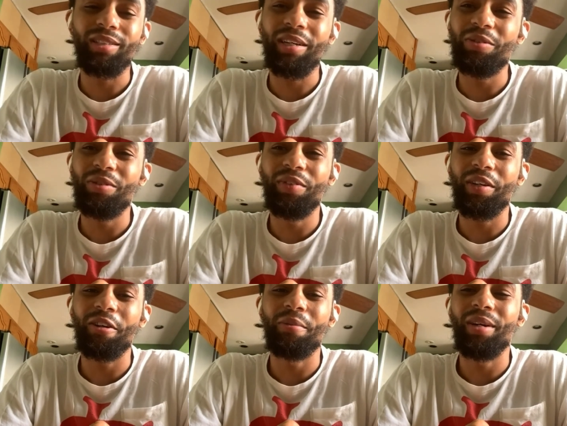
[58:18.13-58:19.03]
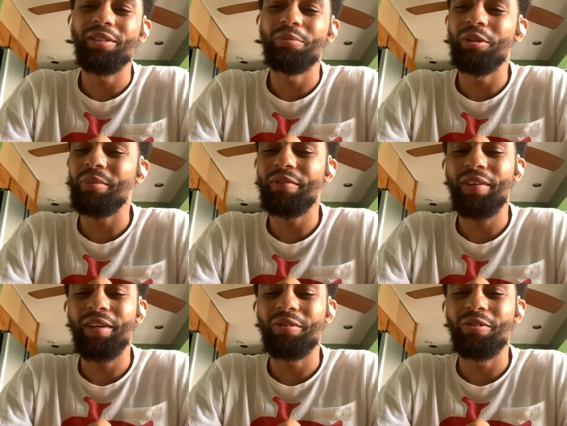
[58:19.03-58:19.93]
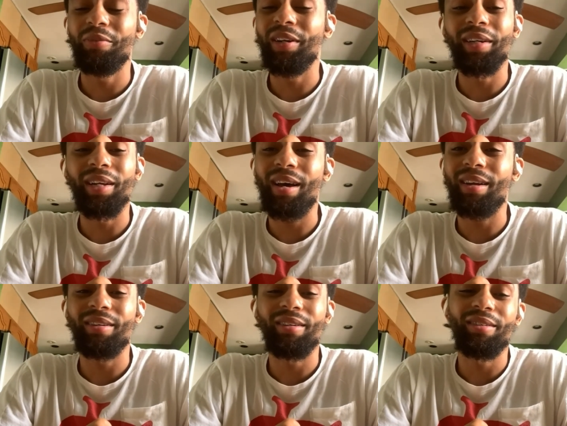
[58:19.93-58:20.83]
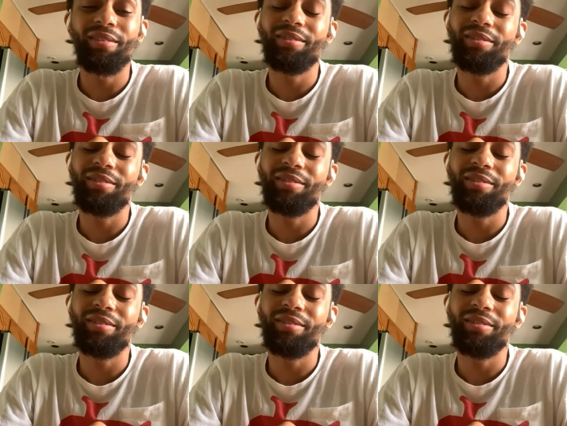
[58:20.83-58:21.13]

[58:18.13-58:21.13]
I don't even care about it. I just booked my flight home, ready to get out of here.